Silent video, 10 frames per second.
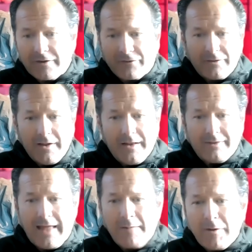It's
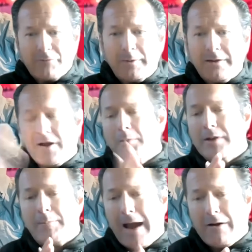that must be
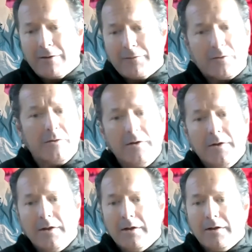doubly powerful.
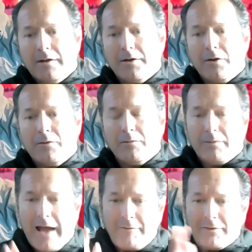You know,
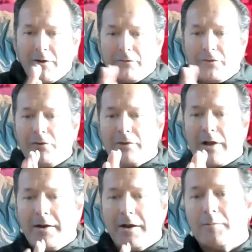having those two
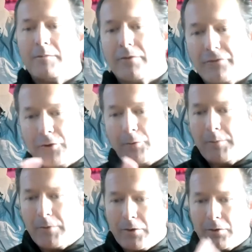line up, the
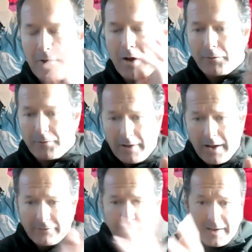supermoon along with the
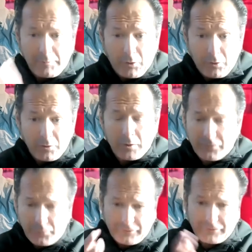Lionsgate portal,
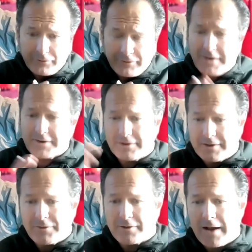which we're still
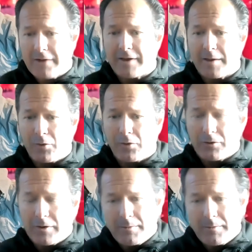technically in the Lionsgate portal.